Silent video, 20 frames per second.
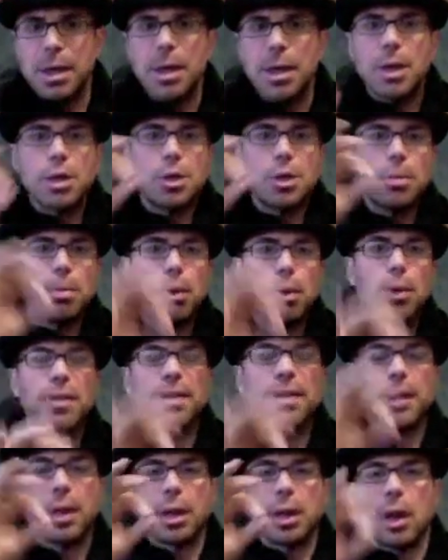to
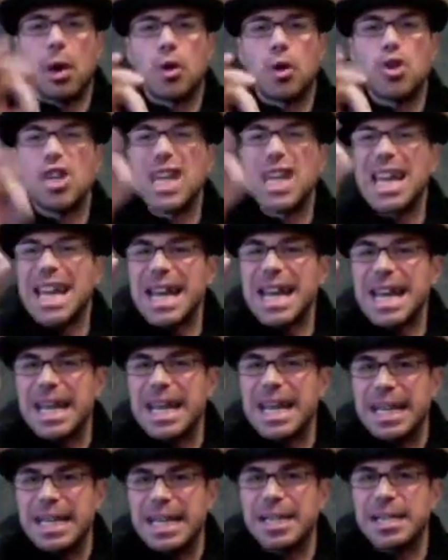put the large,
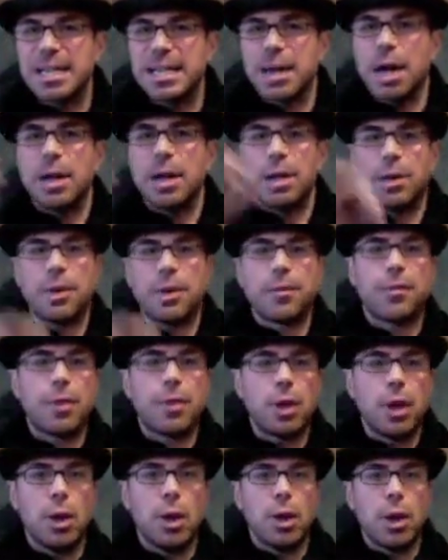hideous sign on their
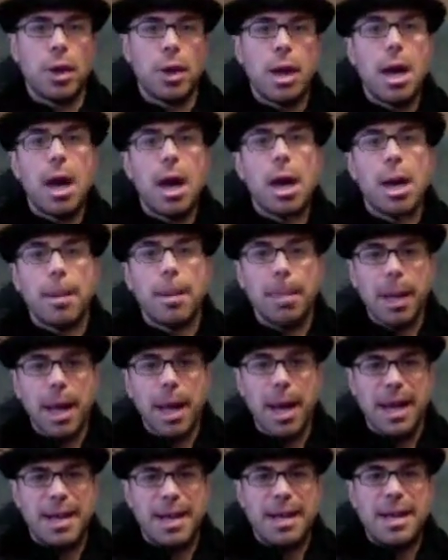front lawn
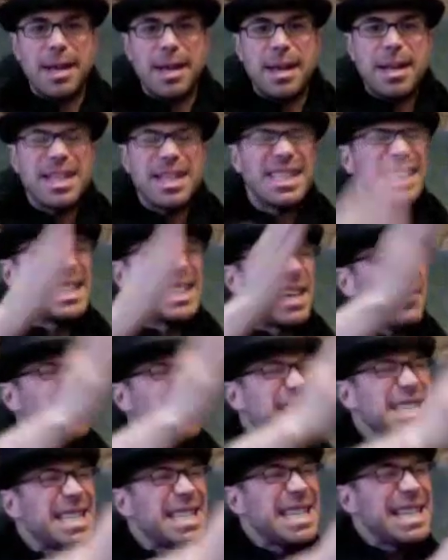complied.
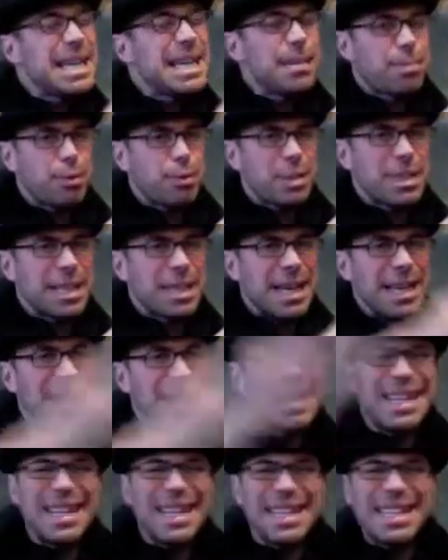17%
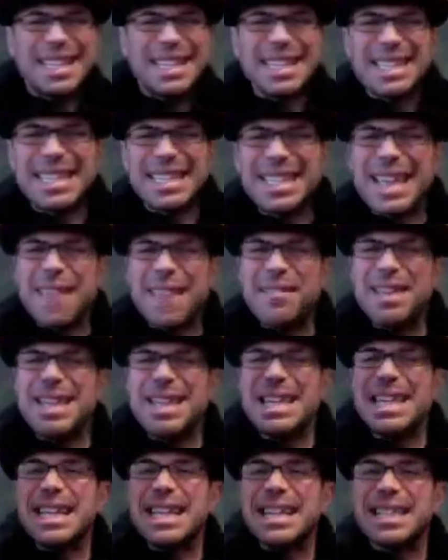to
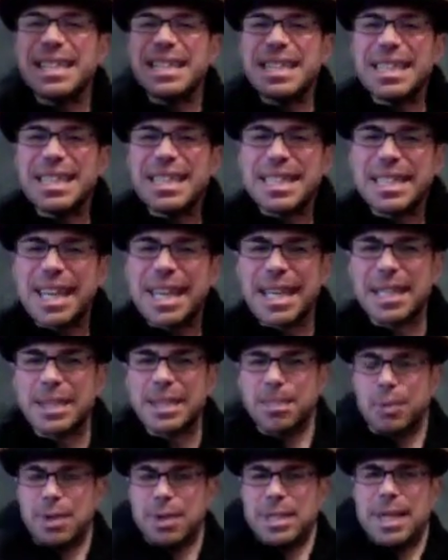
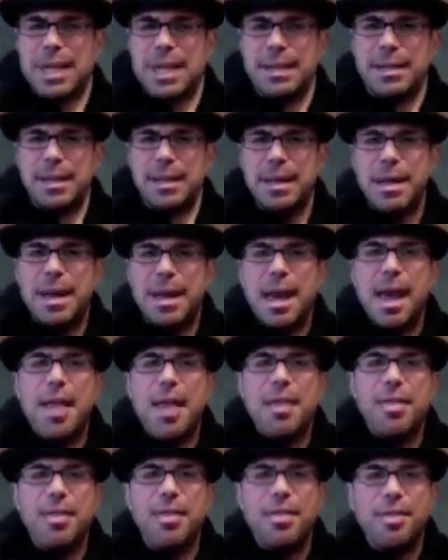76%.
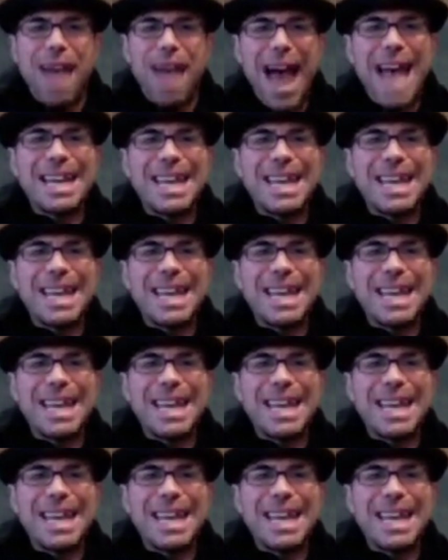That